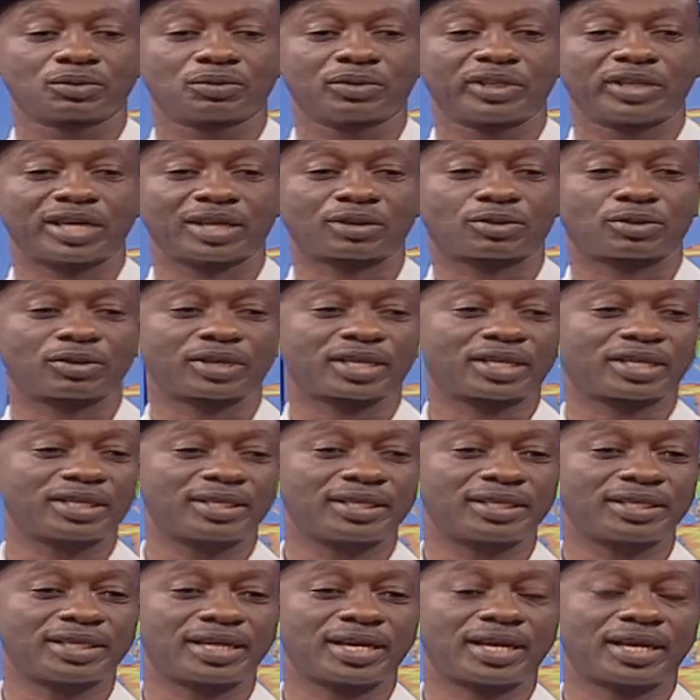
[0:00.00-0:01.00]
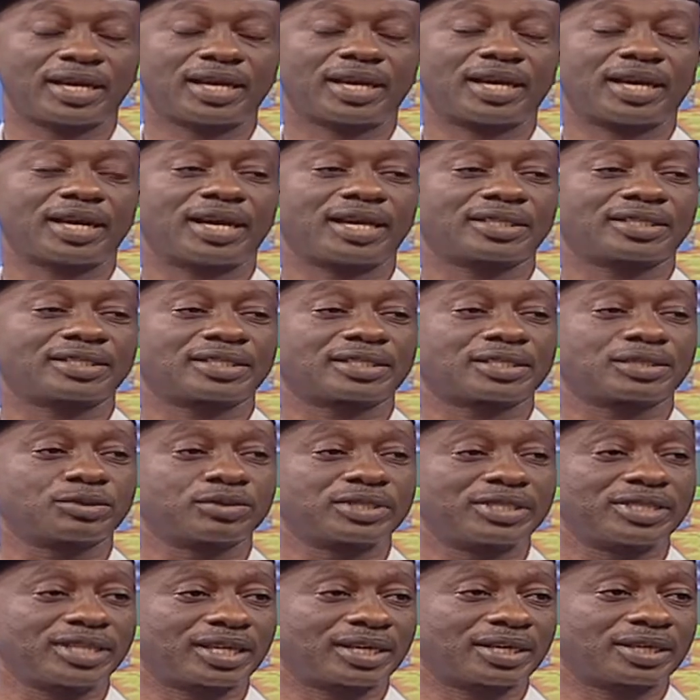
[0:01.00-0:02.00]
We are talking here
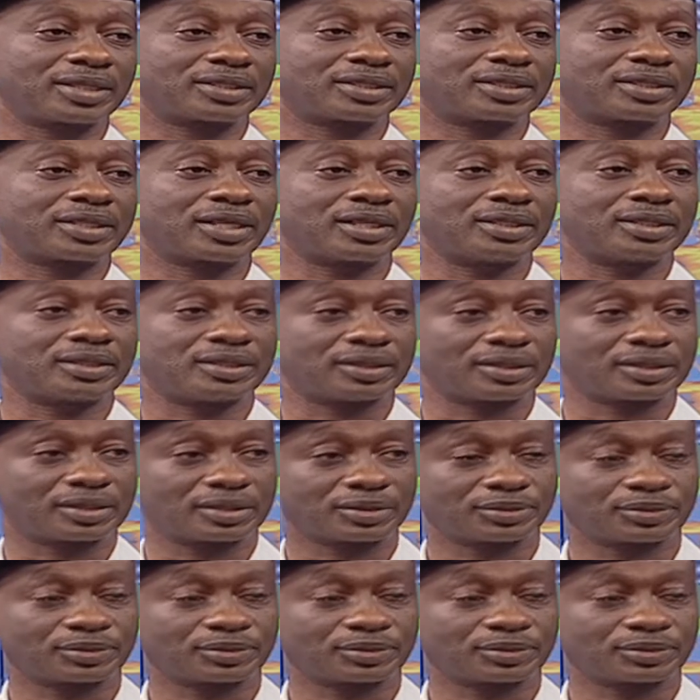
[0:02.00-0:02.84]
attitudinal change.